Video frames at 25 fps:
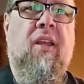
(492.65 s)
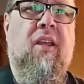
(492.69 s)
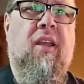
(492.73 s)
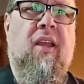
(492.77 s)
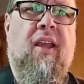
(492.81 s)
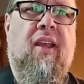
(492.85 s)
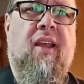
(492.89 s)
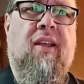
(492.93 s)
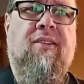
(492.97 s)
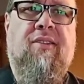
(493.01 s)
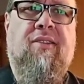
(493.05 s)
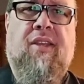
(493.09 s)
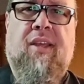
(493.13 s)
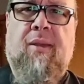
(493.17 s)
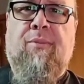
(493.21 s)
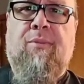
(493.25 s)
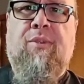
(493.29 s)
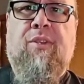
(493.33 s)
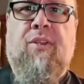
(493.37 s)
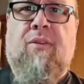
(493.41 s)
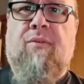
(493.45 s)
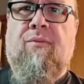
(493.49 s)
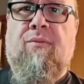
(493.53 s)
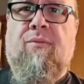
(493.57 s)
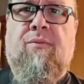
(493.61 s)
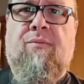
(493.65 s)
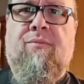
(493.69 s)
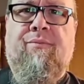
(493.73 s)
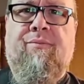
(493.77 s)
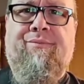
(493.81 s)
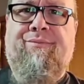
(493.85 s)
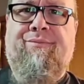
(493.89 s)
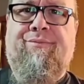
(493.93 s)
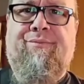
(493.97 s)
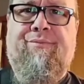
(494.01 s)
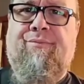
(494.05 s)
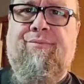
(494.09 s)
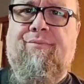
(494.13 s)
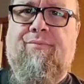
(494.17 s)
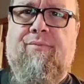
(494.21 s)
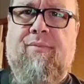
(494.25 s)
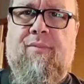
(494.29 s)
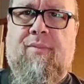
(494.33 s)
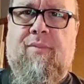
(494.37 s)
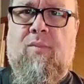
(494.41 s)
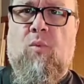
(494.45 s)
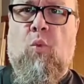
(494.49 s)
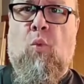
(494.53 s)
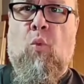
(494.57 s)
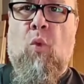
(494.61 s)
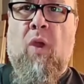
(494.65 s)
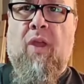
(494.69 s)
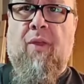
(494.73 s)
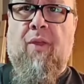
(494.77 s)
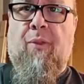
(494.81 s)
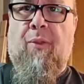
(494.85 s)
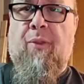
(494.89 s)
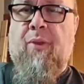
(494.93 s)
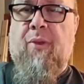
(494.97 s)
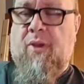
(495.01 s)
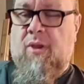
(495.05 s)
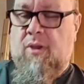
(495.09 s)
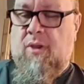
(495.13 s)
It's Gibson width.